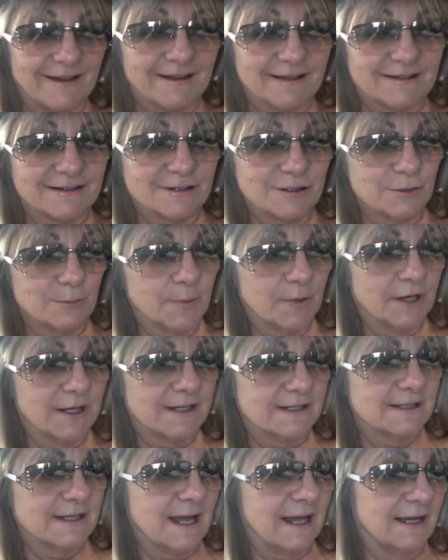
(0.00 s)
Super
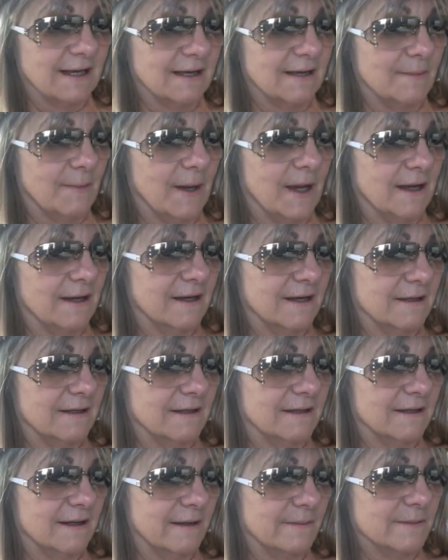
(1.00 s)
excited about it.
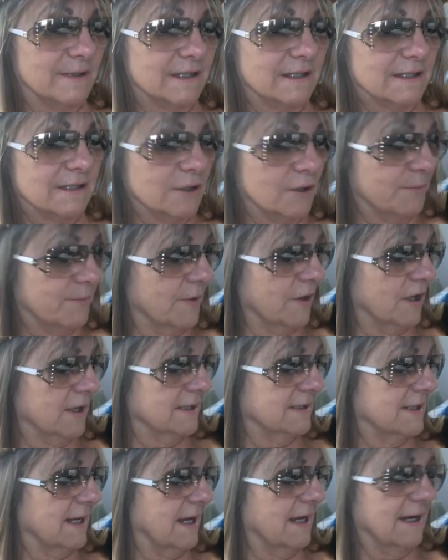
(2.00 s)
I'm super
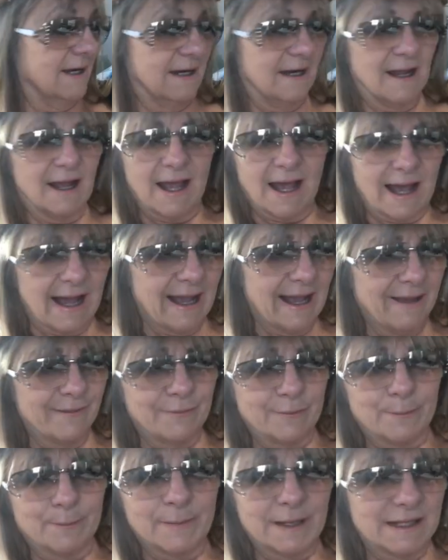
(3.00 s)
excited. I
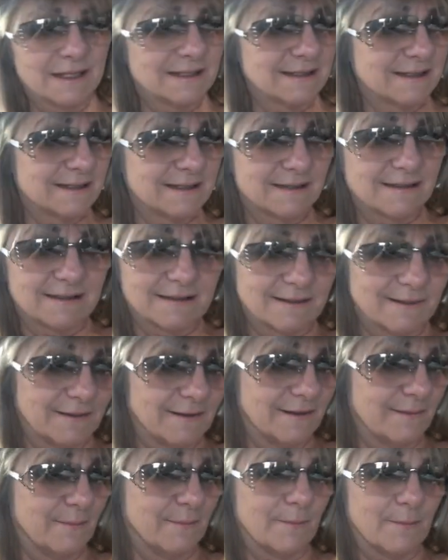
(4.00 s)
haven't missed
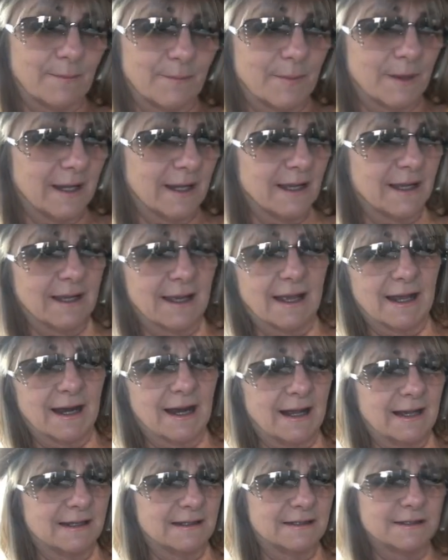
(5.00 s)
being at
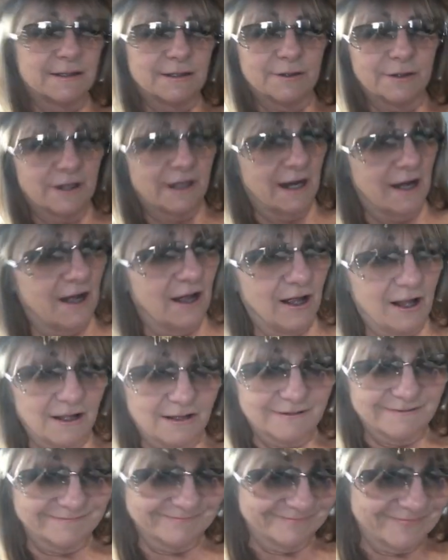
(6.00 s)
ISU at all.
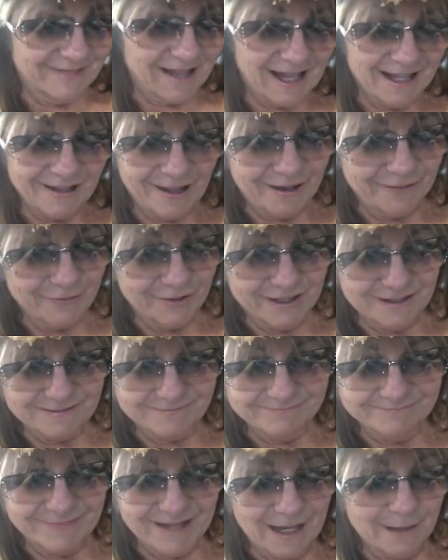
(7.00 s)
I love it.
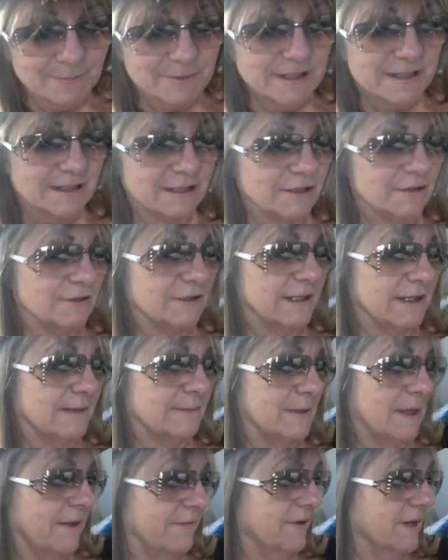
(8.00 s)
Absolutely,
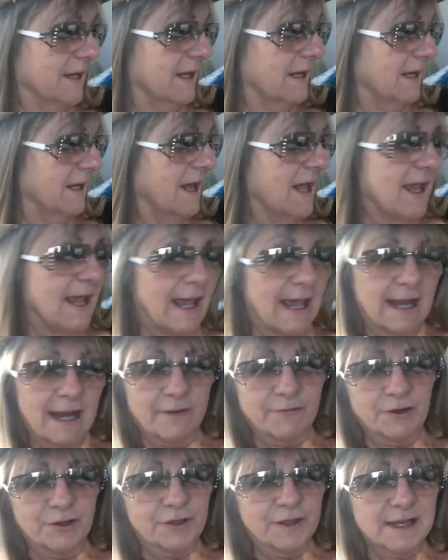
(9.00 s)
I'm loving it. And
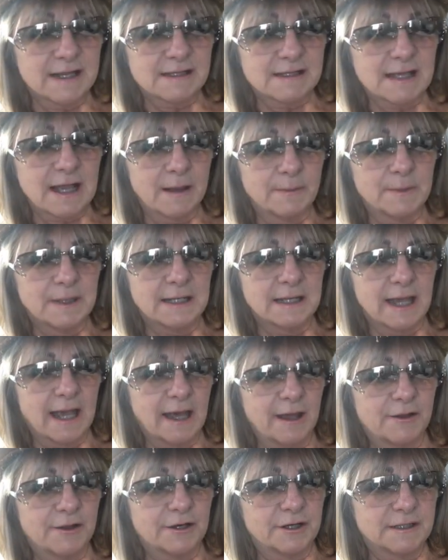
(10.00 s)
everything's coming
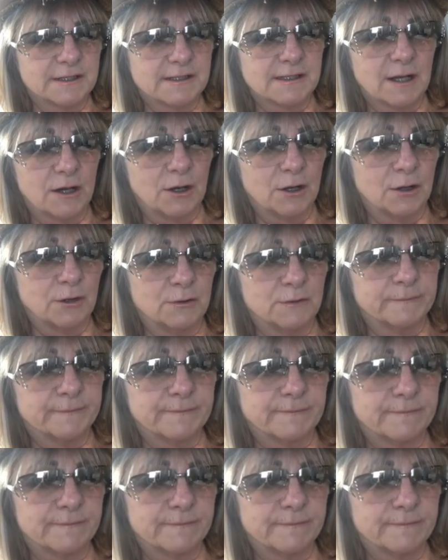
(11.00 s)
together, so